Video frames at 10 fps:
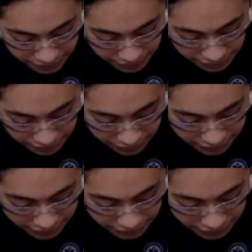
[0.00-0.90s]

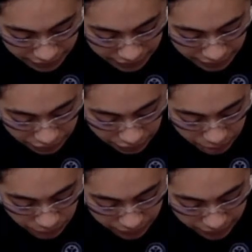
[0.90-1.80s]
And
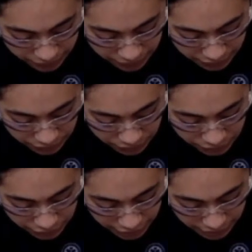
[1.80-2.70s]
removing needle
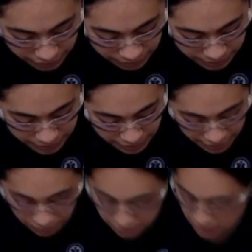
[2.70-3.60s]
sharps
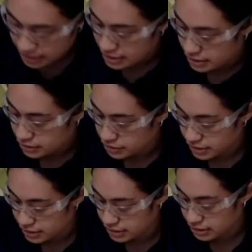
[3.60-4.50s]
out,
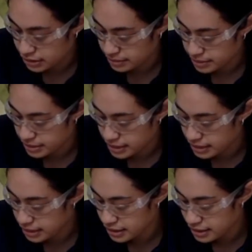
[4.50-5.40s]
extruding the sharps
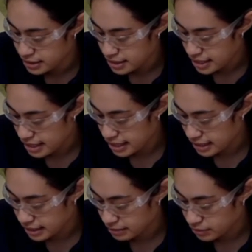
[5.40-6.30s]
container, and
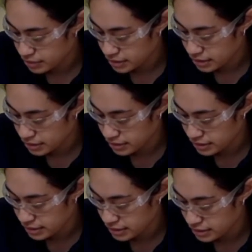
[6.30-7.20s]
I'm
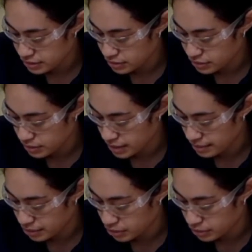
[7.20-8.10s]
continuing to
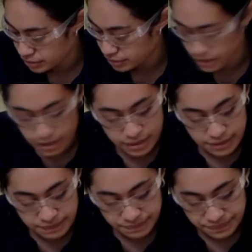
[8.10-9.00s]
glue the
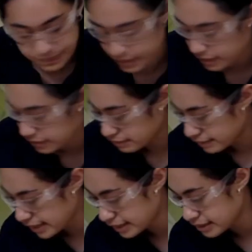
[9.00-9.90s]

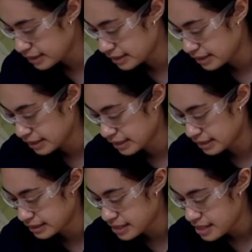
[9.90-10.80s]
vein,
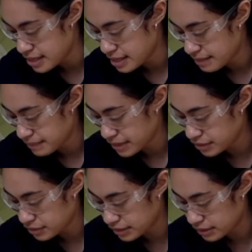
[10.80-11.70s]
and I
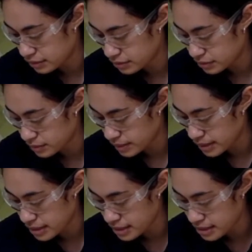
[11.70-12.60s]
don't need the gauze square.
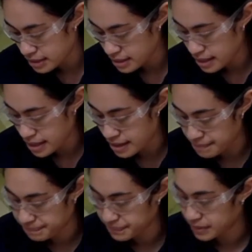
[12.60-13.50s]

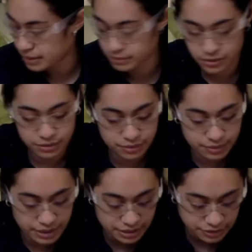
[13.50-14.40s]
I'm just going to
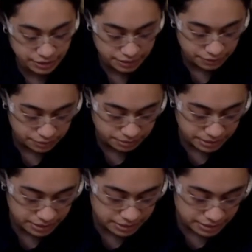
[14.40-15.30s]
attach that lower plug.